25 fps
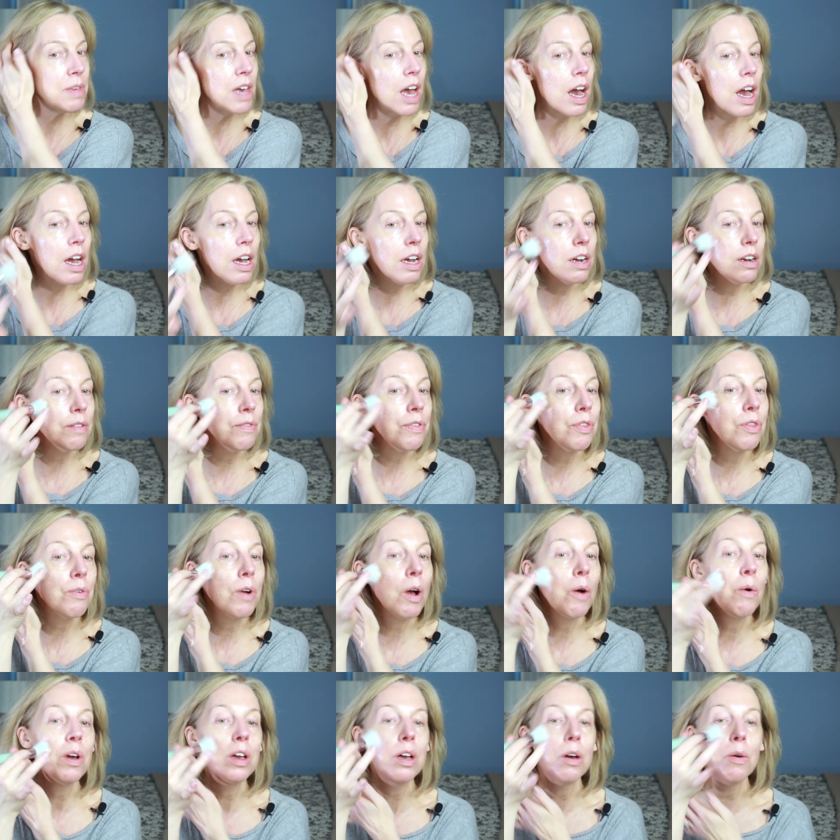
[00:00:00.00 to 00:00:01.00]
tired of
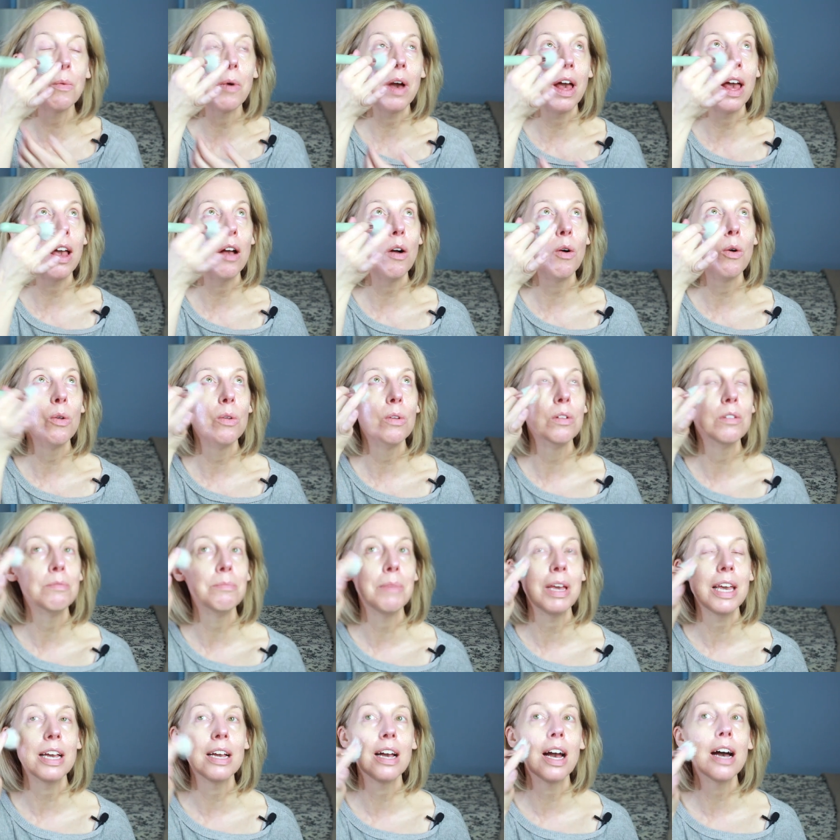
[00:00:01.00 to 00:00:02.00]
throwing away old
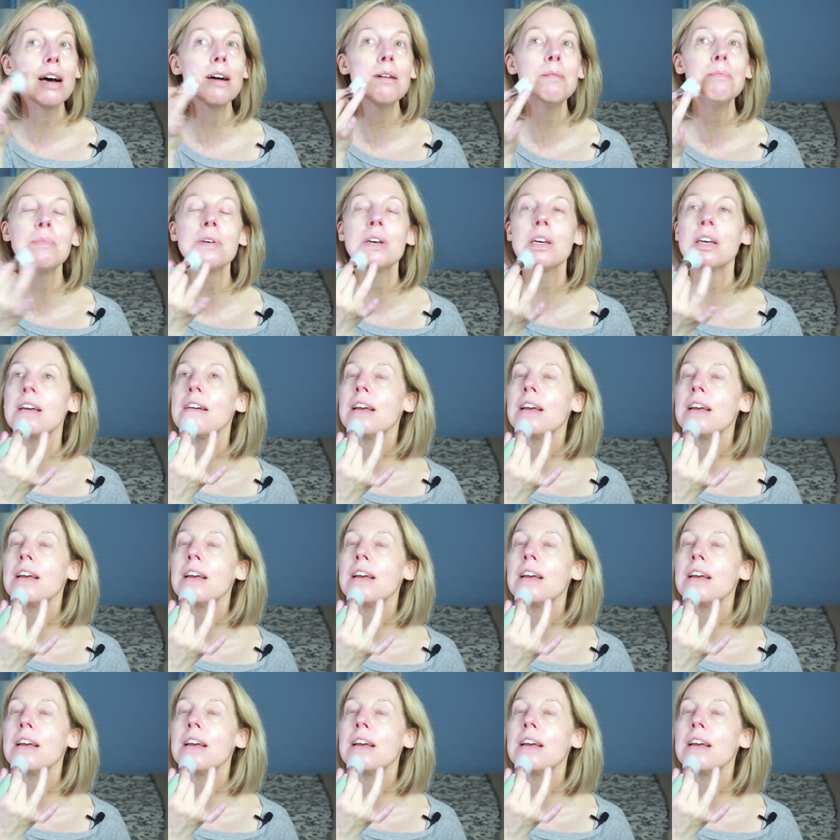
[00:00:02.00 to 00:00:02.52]
makeup.